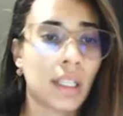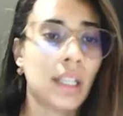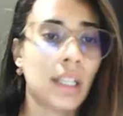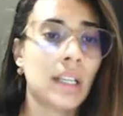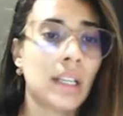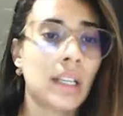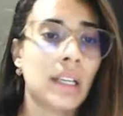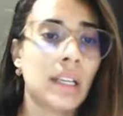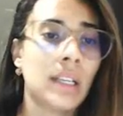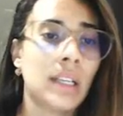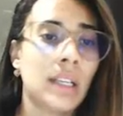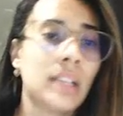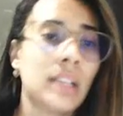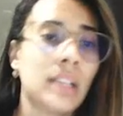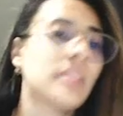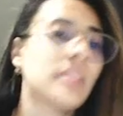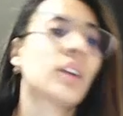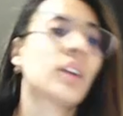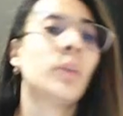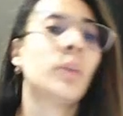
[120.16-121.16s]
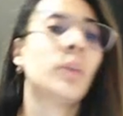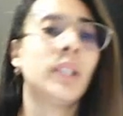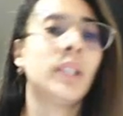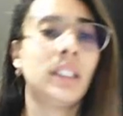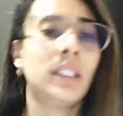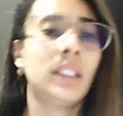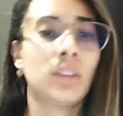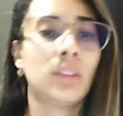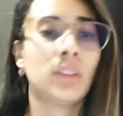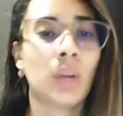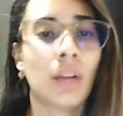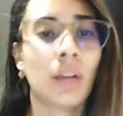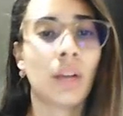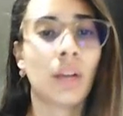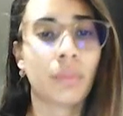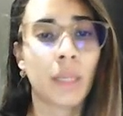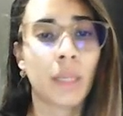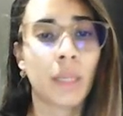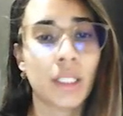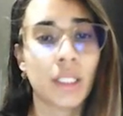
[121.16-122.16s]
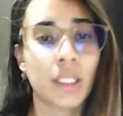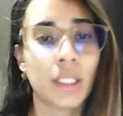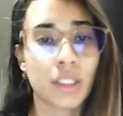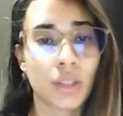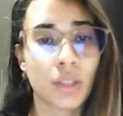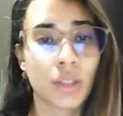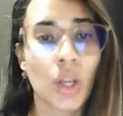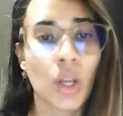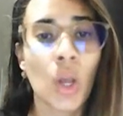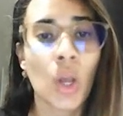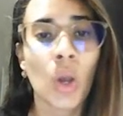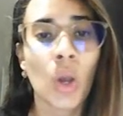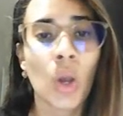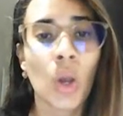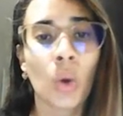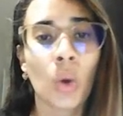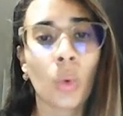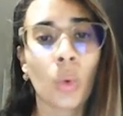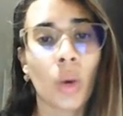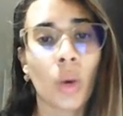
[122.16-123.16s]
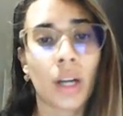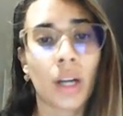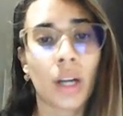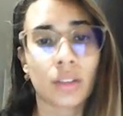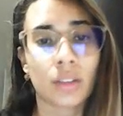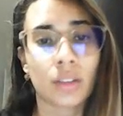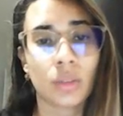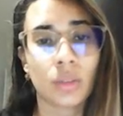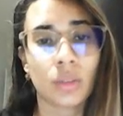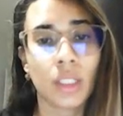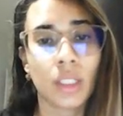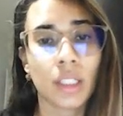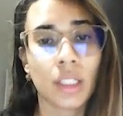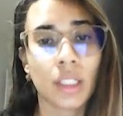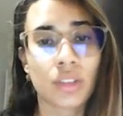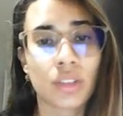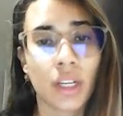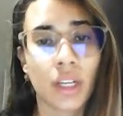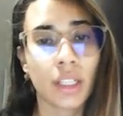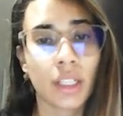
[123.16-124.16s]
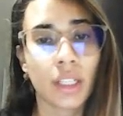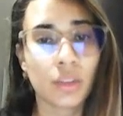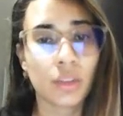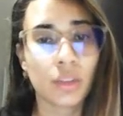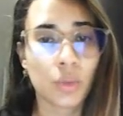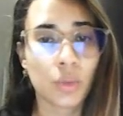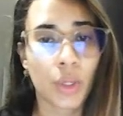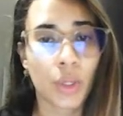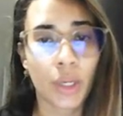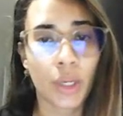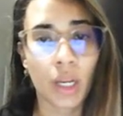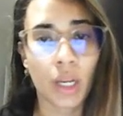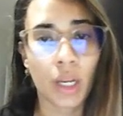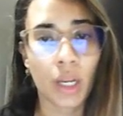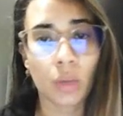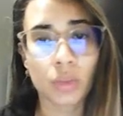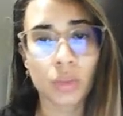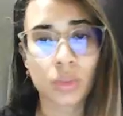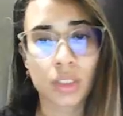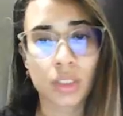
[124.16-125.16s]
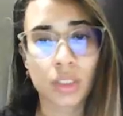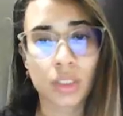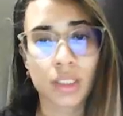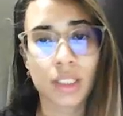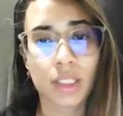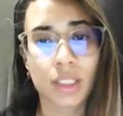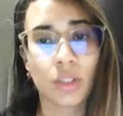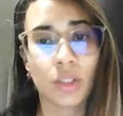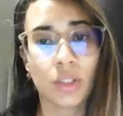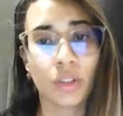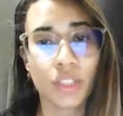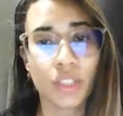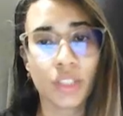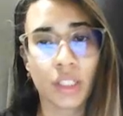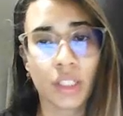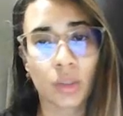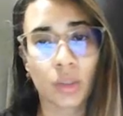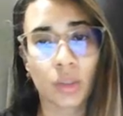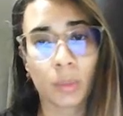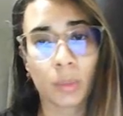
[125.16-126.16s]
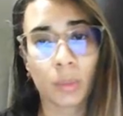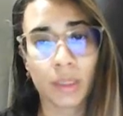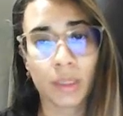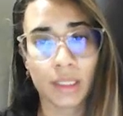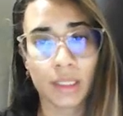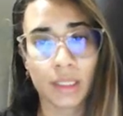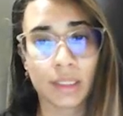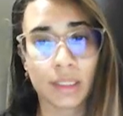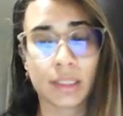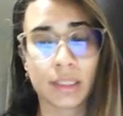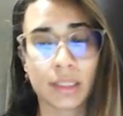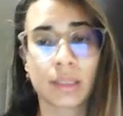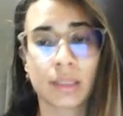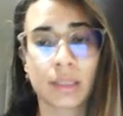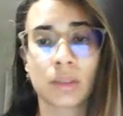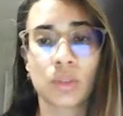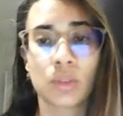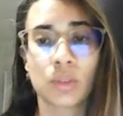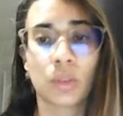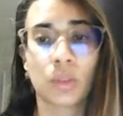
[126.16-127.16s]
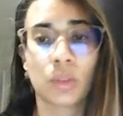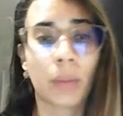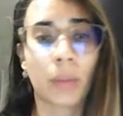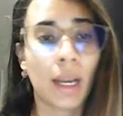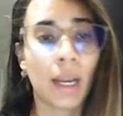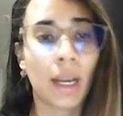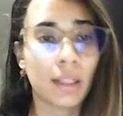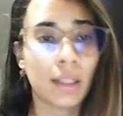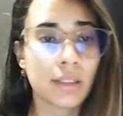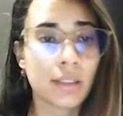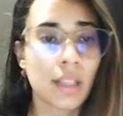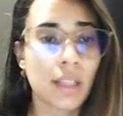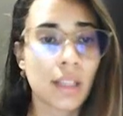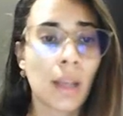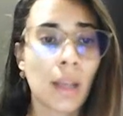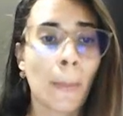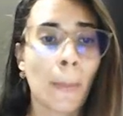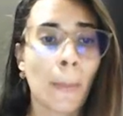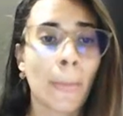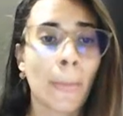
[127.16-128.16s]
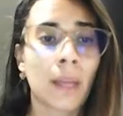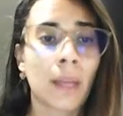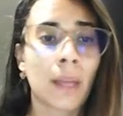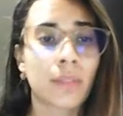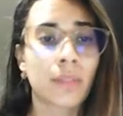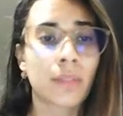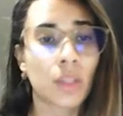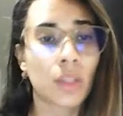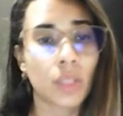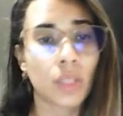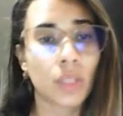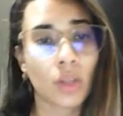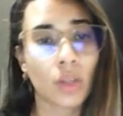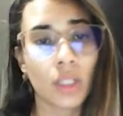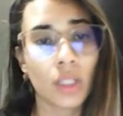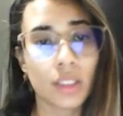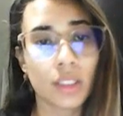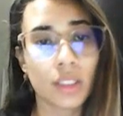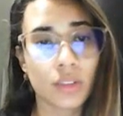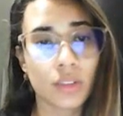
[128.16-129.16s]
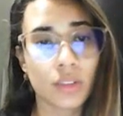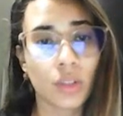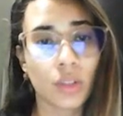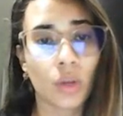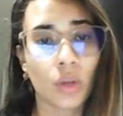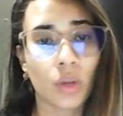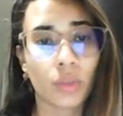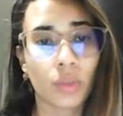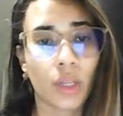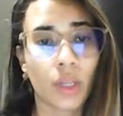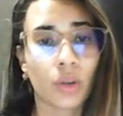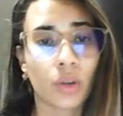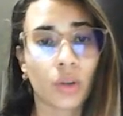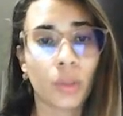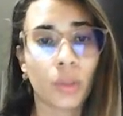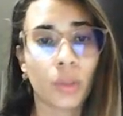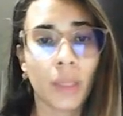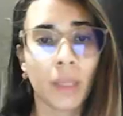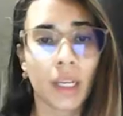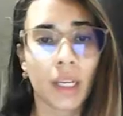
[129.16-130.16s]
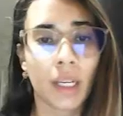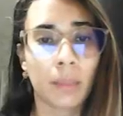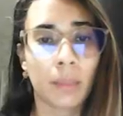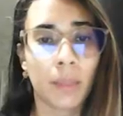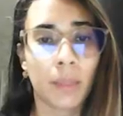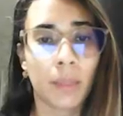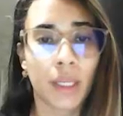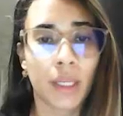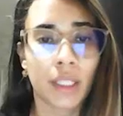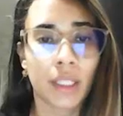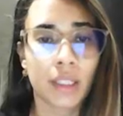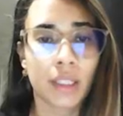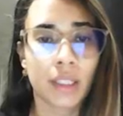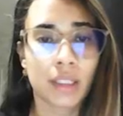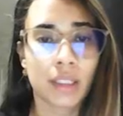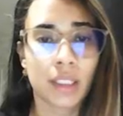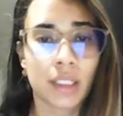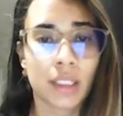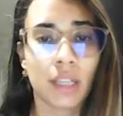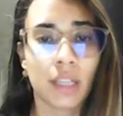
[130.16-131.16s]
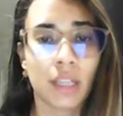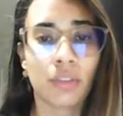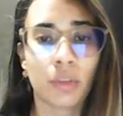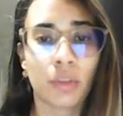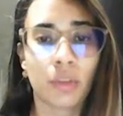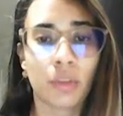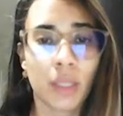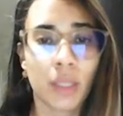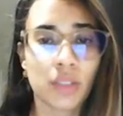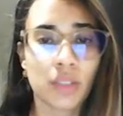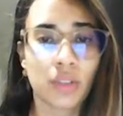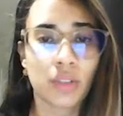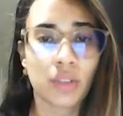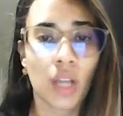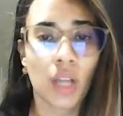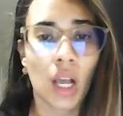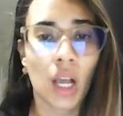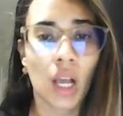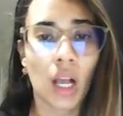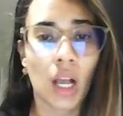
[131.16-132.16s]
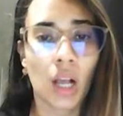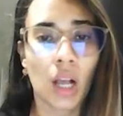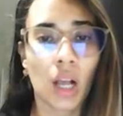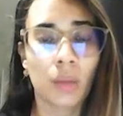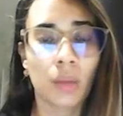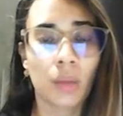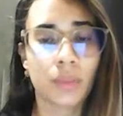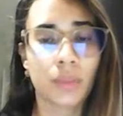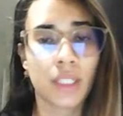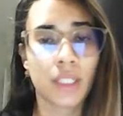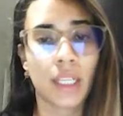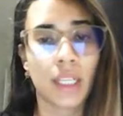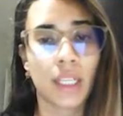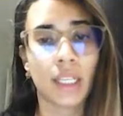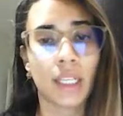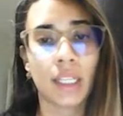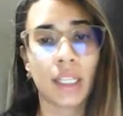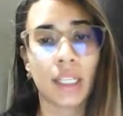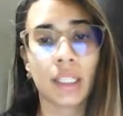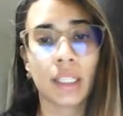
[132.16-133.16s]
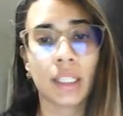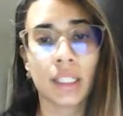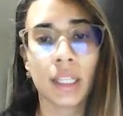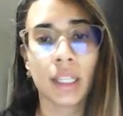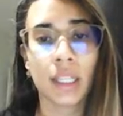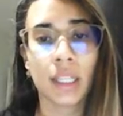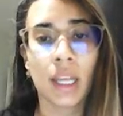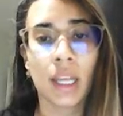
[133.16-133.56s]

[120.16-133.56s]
it is recommended to have managers who are duly trained to carry out technology and competence surveillance through the collection of economic and market information, obtaining